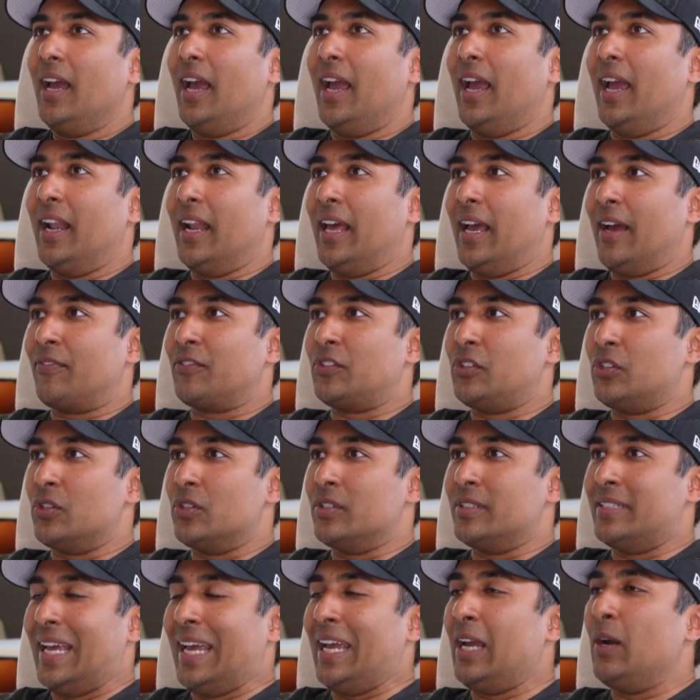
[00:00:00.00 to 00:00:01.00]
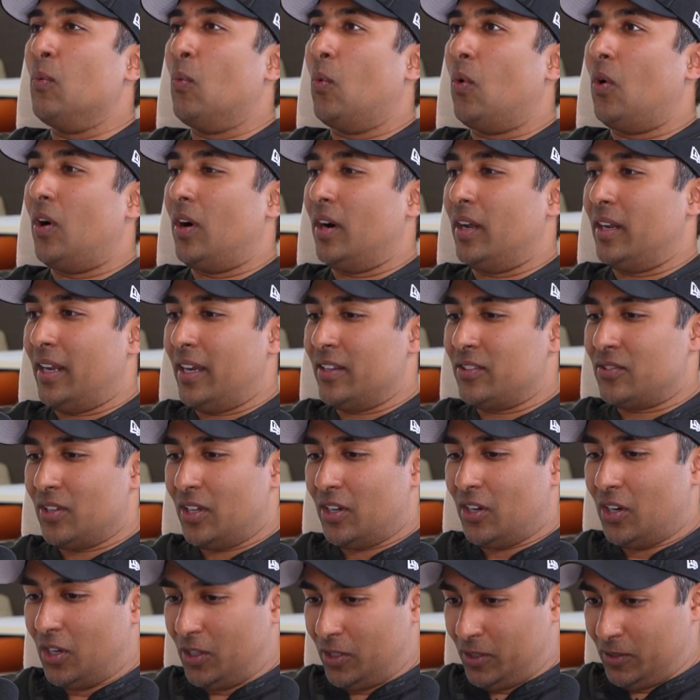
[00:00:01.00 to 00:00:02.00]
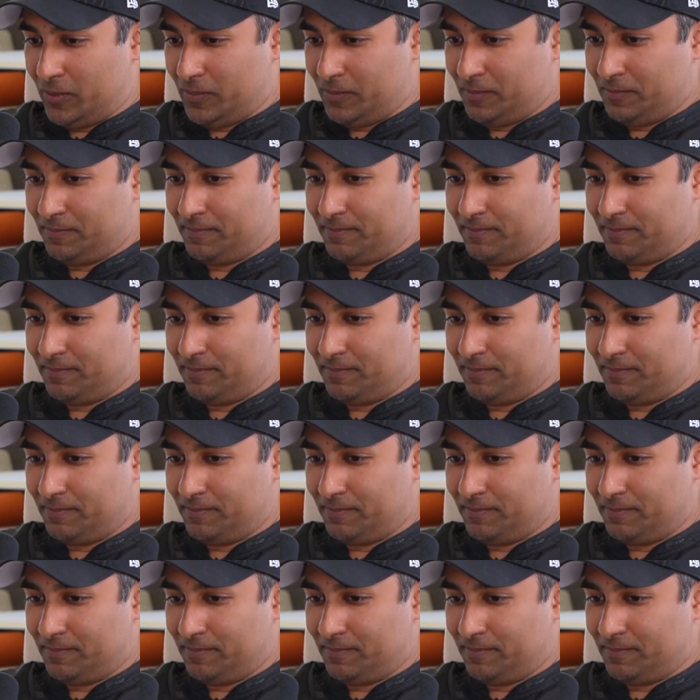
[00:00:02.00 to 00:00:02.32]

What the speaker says: And after day one, I said, uh-oh,